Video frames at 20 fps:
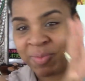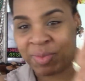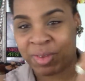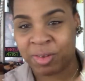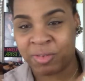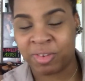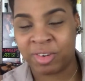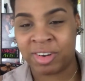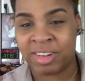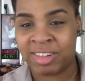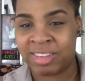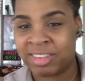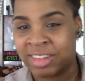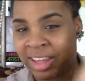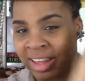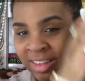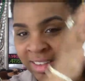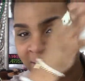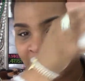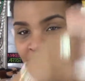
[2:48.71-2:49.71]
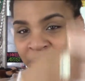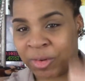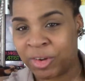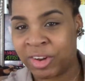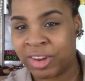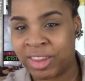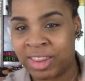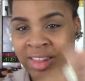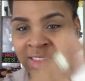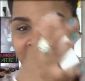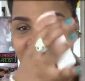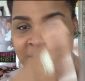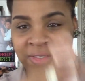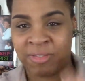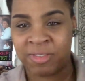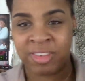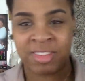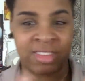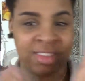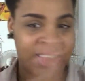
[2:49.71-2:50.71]
beautifulness like somewhere in this
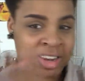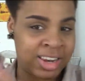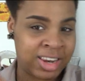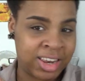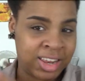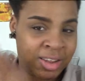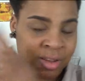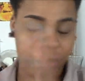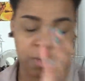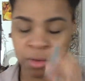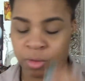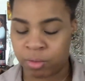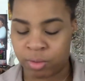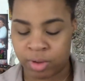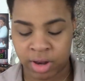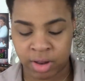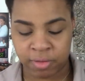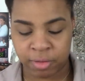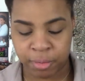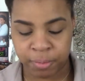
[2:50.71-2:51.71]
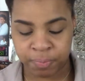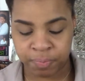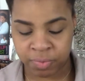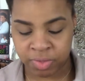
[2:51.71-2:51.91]
vicinity or whatever.